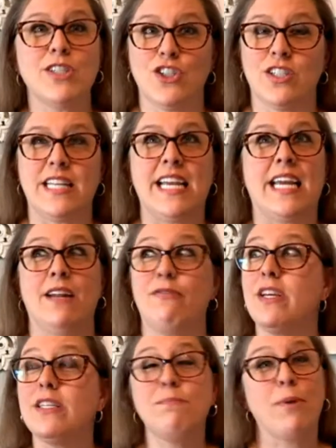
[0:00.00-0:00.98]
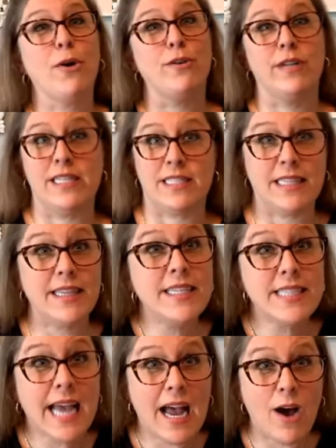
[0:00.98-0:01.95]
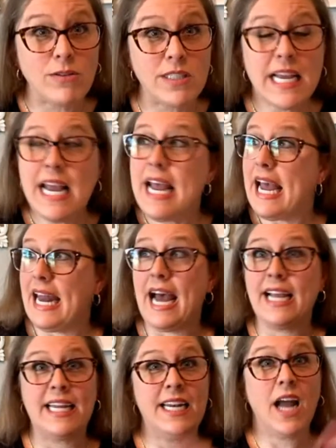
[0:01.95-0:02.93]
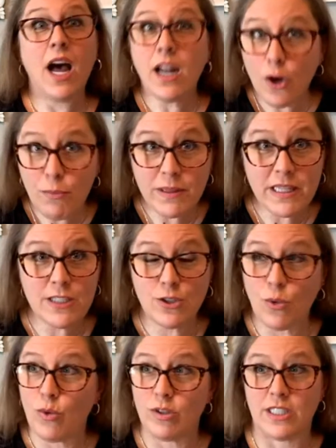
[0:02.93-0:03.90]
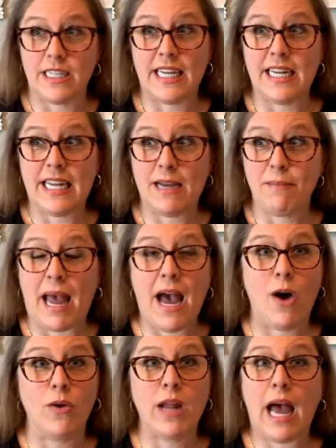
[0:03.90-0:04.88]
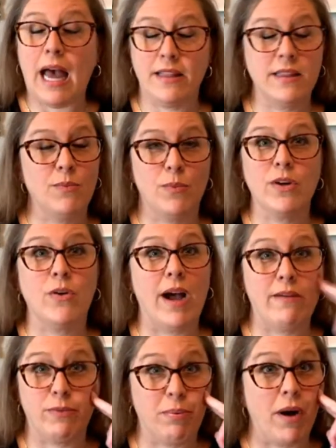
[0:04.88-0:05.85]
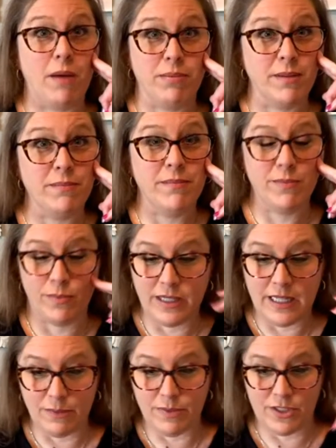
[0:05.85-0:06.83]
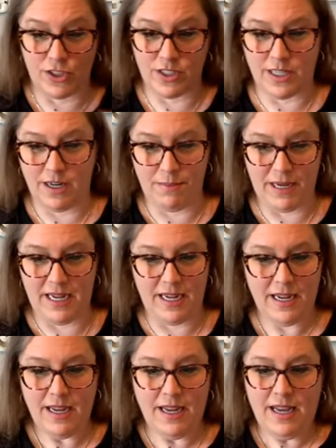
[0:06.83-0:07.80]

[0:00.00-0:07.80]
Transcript: was just thinking if this bird gets in this house and I cannot open these doors to get him out, I, we're going to have a problem. It was just going to be